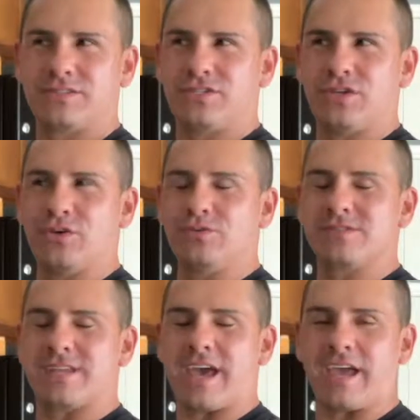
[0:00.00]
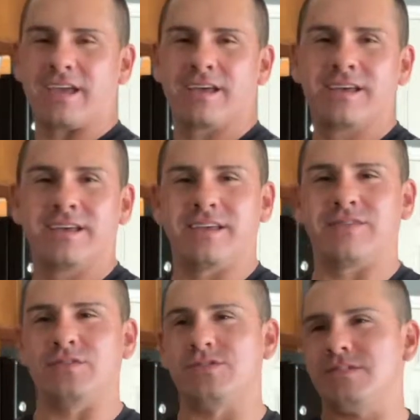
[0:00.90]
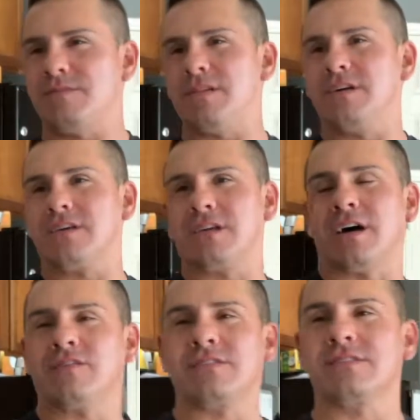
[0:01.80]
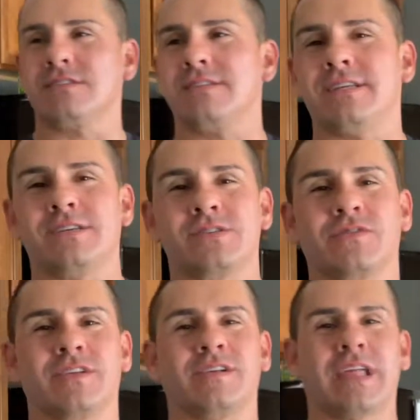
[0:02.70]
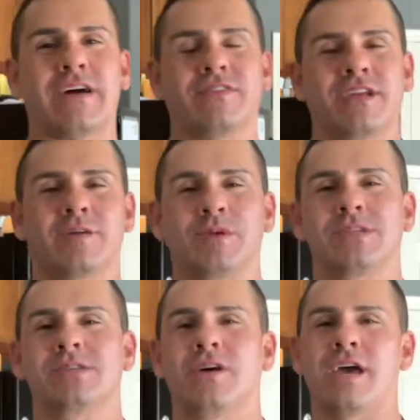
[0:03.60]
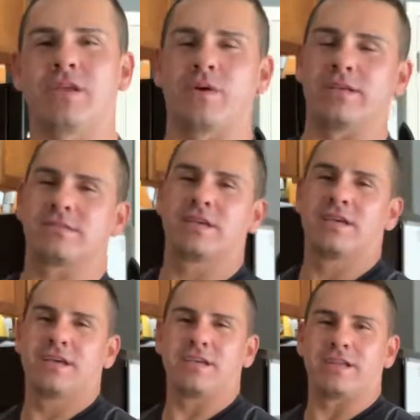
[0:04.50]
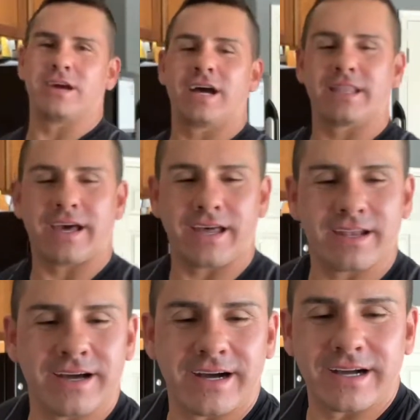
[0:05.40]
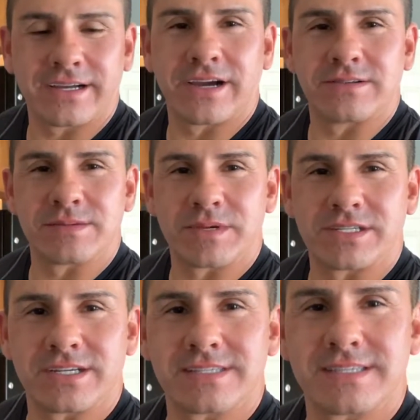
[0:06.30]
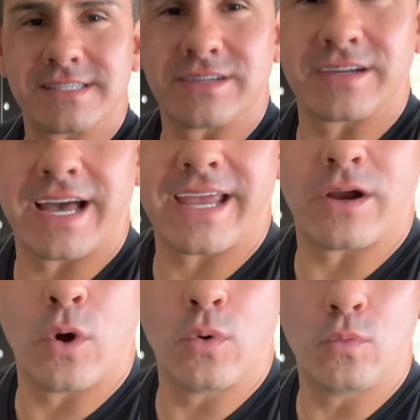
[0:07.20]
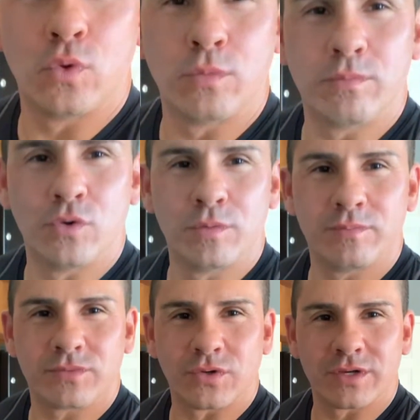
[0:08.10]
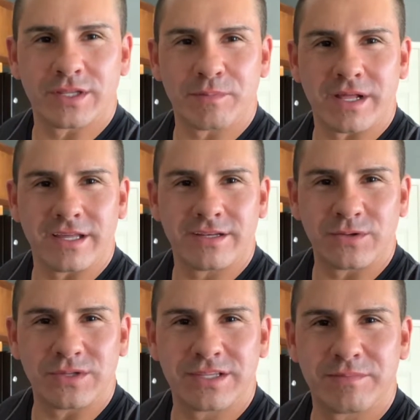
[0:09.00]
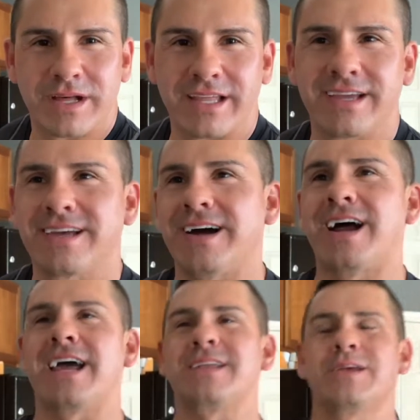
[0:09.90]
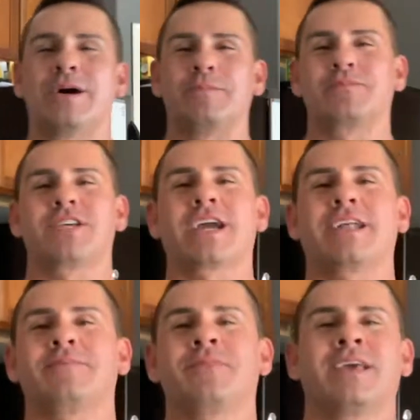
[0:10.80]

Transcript: Tuesday. If you see me looking off, it's because Tina's over there laughing at me. So anyways, you know how that goes. Let me adjust this little guy here. Oh, ooh, ooh. Don't look at the belly. Don't look at the belly. All right, yo, check it.